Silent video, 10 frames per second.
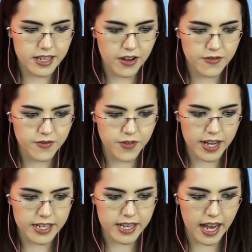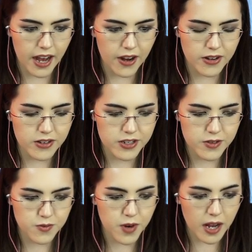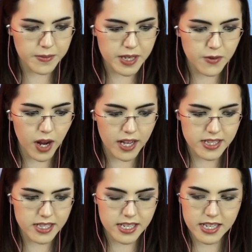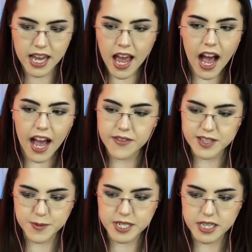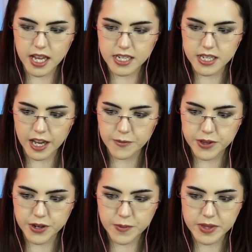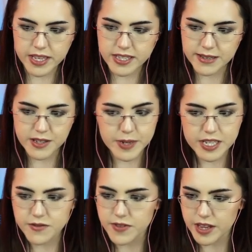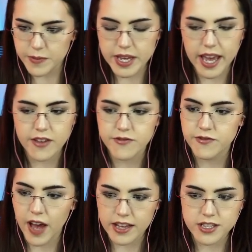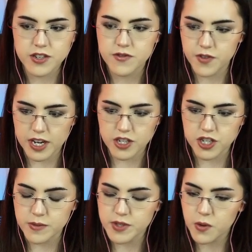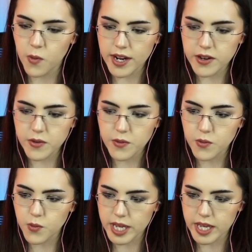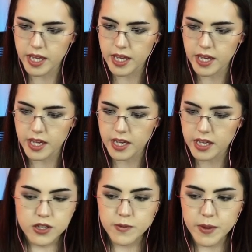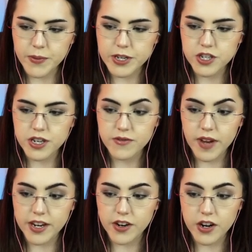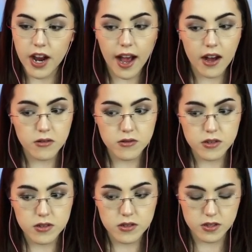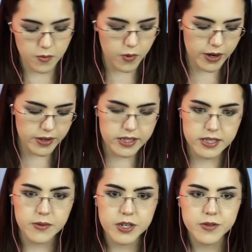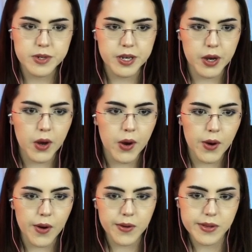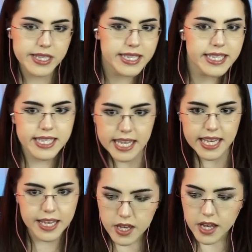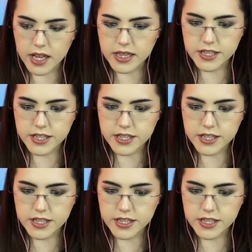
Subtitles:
a friend out? Rami Watson. I haven't spent a lot of time with her, but they seem to be developing a fast friendship. So why don't we... So maybe we should invite her out somewhere. Let's see, where should we go? Let's see. Let's